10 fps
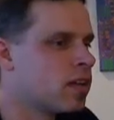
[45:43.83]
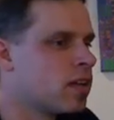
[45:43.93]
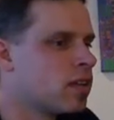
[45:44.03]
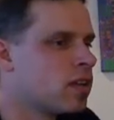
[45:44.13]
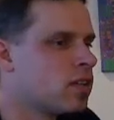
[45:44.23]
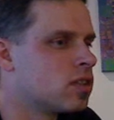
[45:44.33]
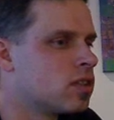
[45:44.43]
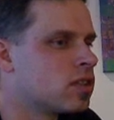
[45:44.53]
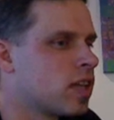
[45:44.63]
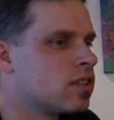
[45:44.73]
you
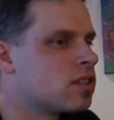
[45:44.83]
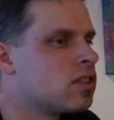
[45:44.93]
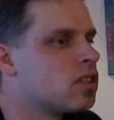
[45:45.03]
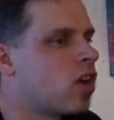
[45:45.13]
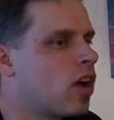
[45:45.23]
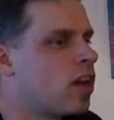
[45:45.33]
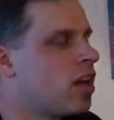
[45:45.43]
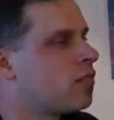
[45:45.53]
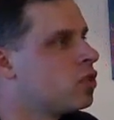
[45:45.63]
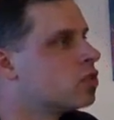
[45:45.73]
just say there's just not
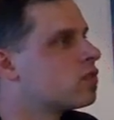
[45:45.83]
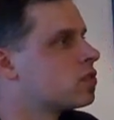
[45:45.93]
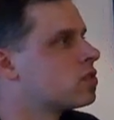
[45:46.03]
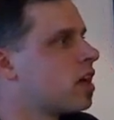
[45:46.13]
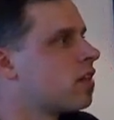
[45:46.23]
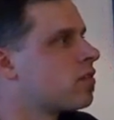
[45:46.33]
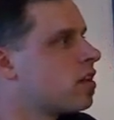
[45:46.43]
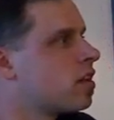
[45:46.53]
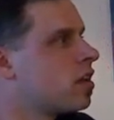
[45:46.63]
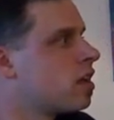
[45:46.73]
enough useful stuff
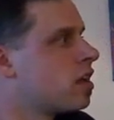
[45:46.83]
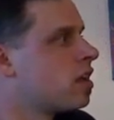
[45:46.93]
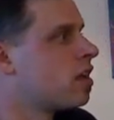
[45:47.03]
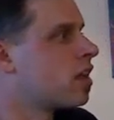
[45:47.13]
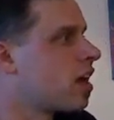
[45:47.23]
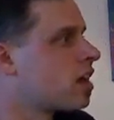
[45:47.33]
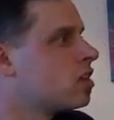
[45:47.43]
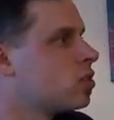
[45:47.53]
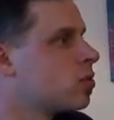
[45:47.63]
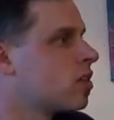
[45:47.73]
that I can
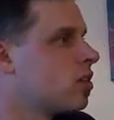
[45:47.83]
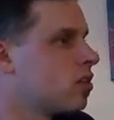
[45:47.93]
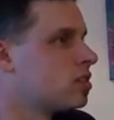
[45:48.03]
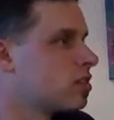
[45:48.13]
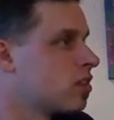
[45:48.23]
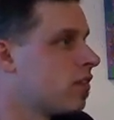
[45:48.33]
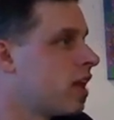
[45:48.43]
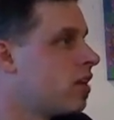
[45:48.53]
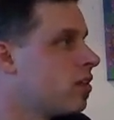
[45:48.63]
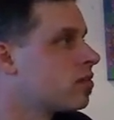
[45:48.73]
do with a non-zero
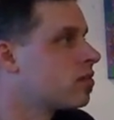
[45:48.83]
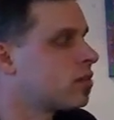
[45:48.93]
value.